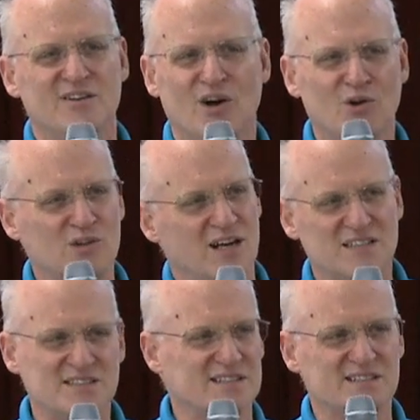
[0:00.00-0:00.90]
no,
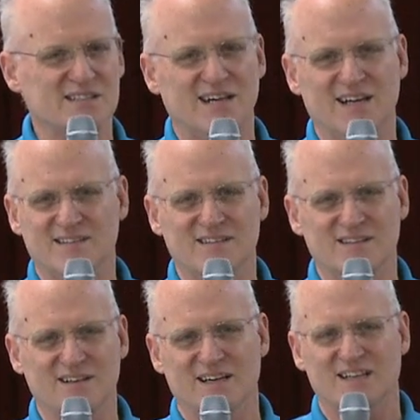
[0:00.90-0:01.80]
lust is not
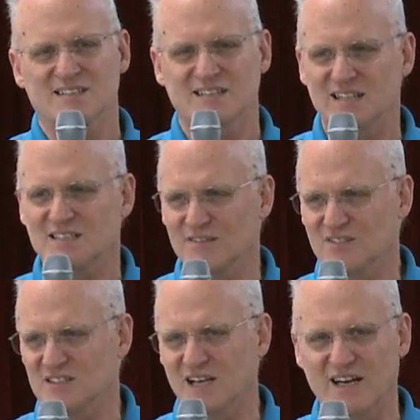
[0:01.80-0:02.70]
excessive
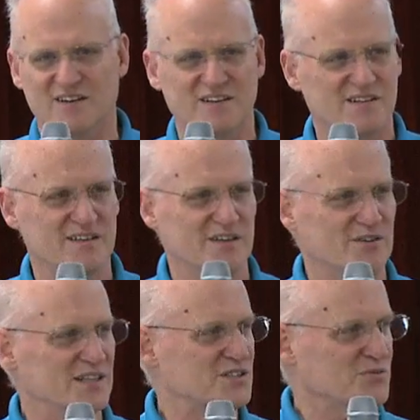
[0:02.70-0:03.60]
desire
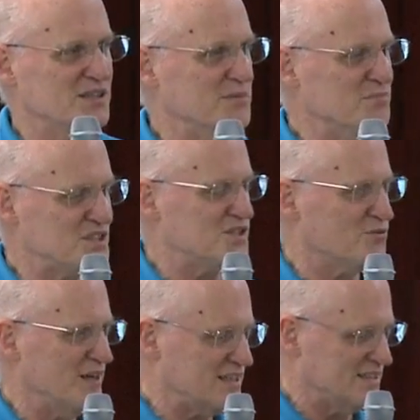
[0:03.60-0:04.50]
here, it's really
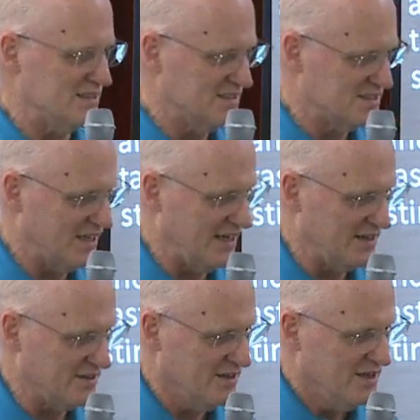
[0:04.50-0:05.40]
misdirected
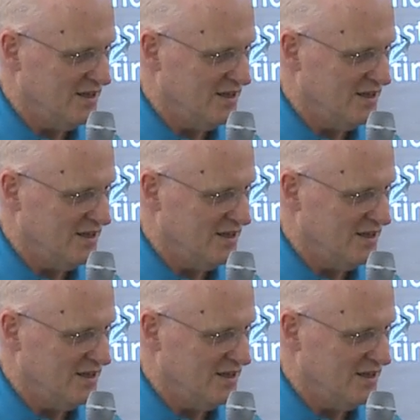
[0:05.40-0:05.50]
desire.